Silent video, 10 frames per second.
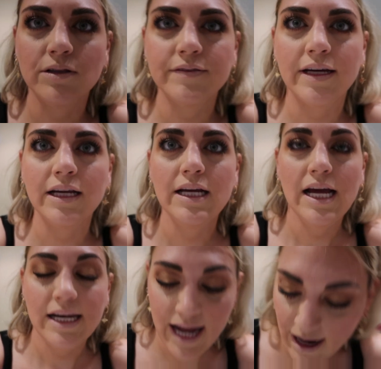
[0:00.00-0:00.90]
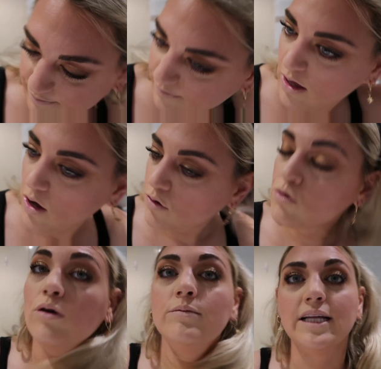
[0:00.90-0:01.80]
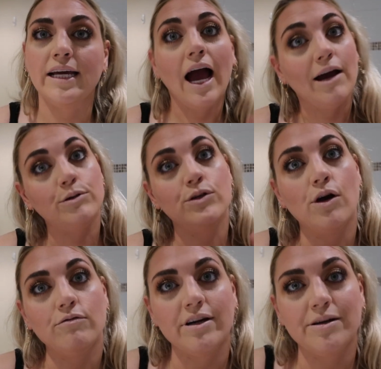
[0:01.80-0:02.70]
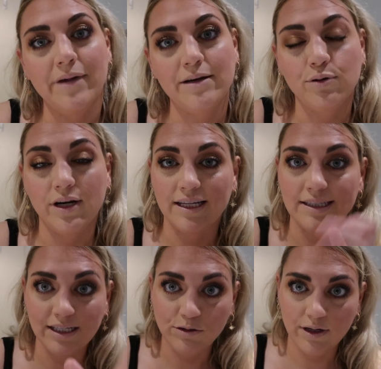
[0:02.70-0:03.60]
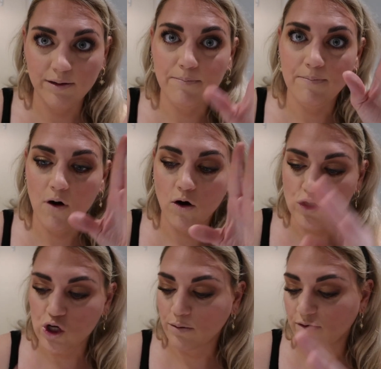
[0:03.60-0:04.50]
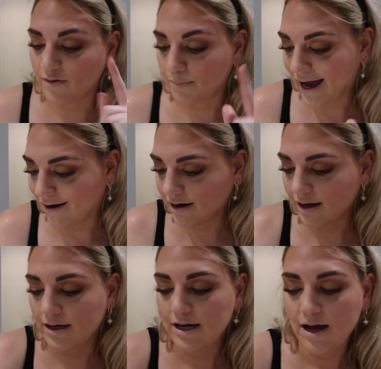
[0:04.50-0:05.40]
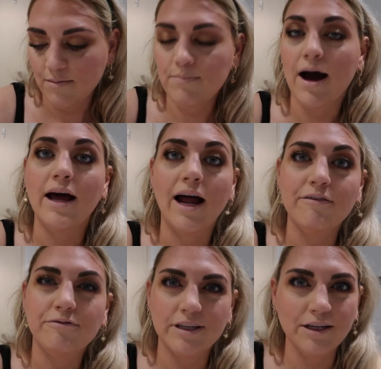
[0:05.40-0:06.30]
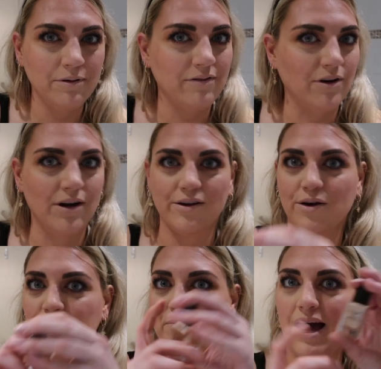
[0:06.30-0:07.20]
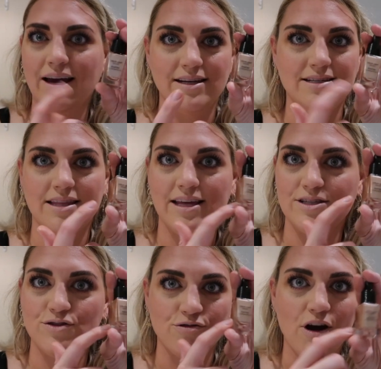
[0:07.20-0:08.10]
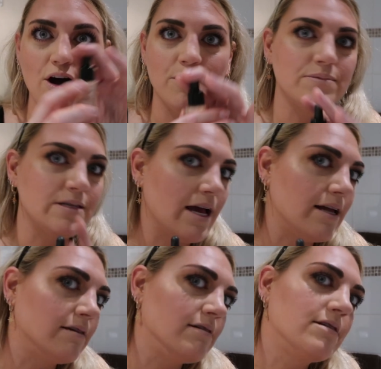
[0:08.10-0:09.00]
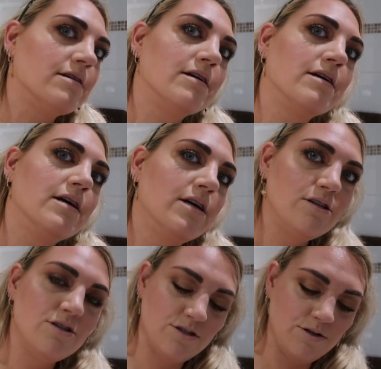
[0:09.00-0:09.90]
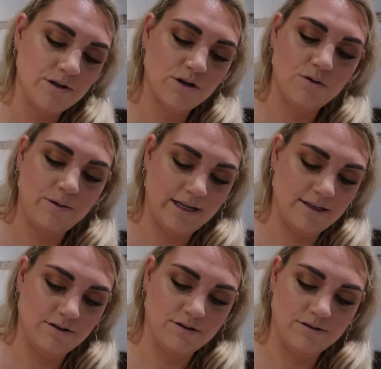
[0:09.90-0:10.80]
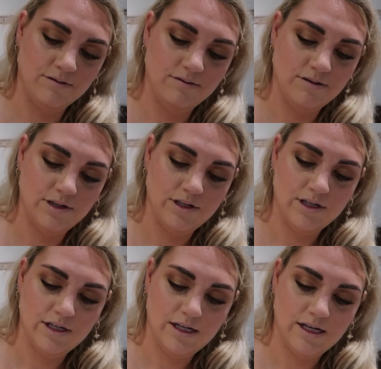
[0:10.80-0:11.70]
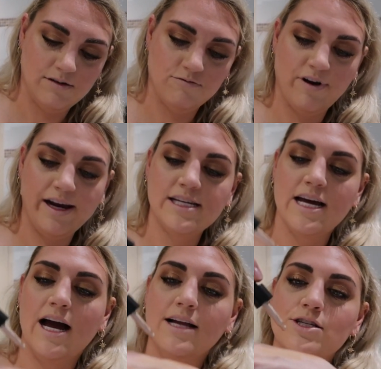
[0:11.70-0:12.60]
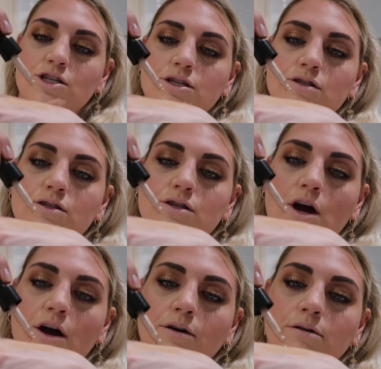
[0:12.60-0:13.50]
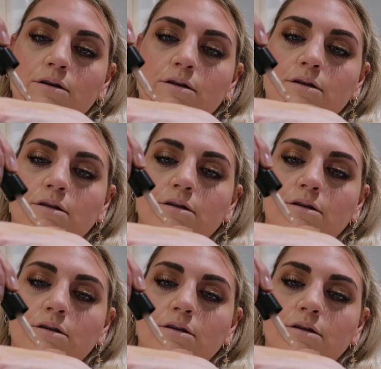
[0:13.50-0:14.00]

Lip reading: all of it. Now, normally I would not recommend putting a liquid on top of a powder, but I feel like we've got to go back into these drops and just do a quick little retouch. So,